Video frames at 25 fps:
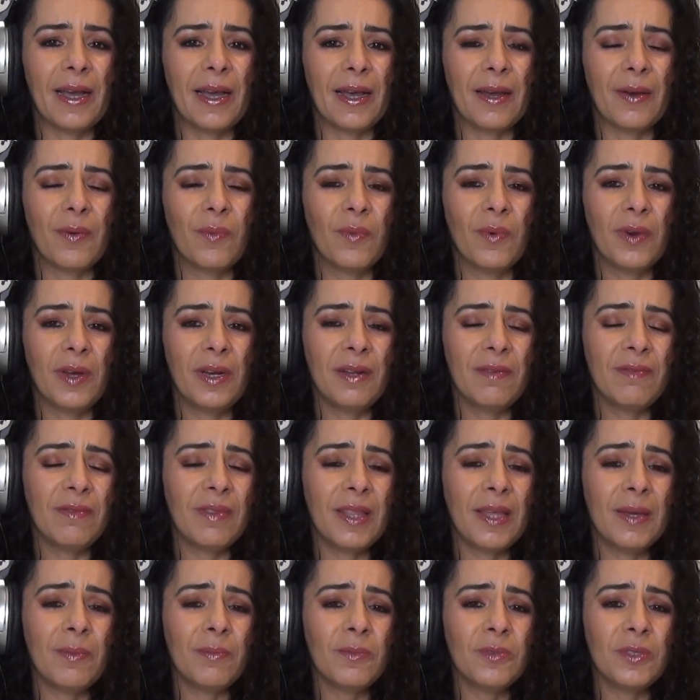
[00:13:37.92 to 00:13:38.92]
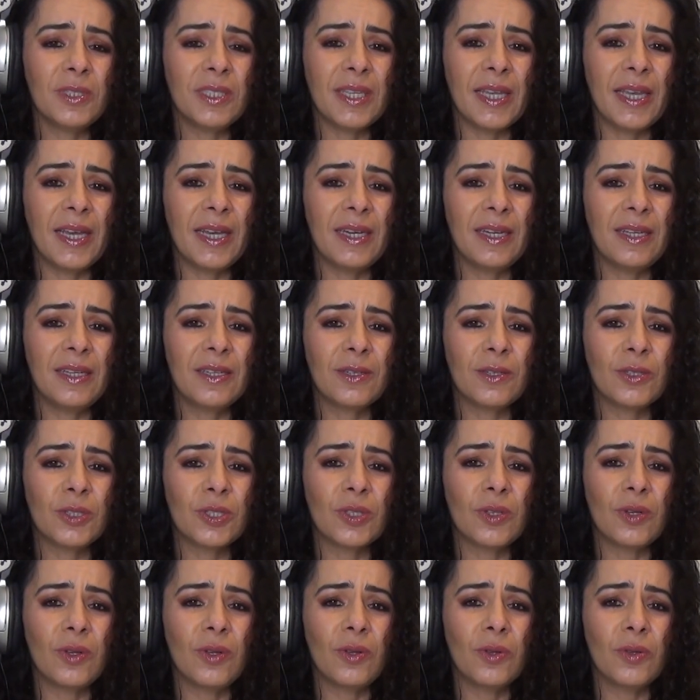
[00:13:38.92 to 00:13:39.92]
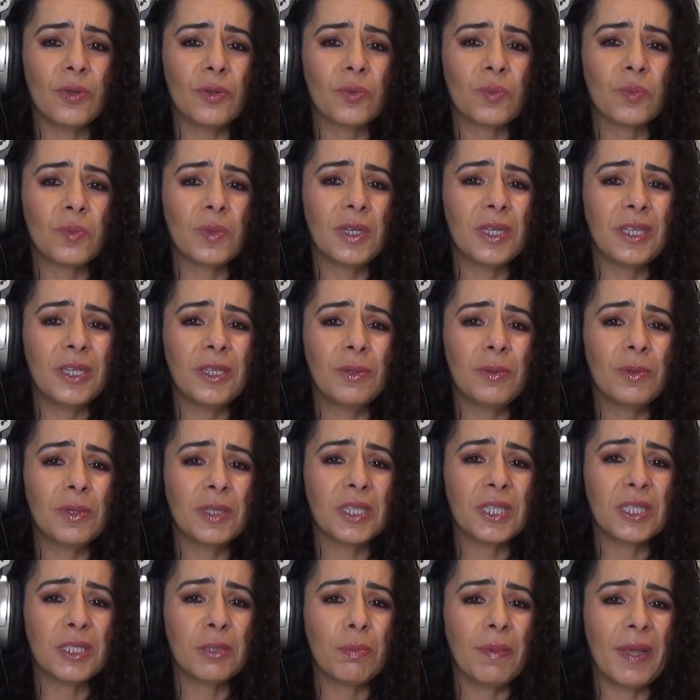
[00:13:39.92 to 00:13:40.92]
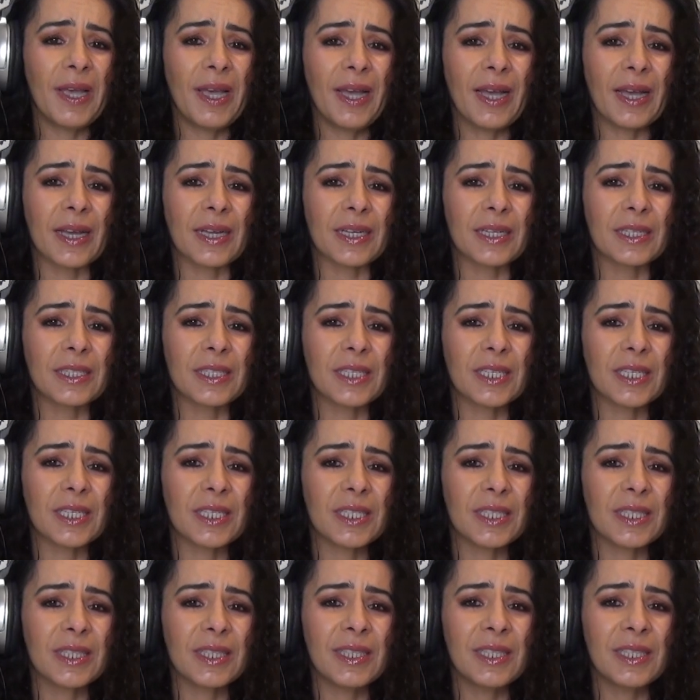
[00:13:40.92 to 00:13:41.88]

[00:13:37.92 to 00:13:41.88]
one of them was 80 years old. What do you expect?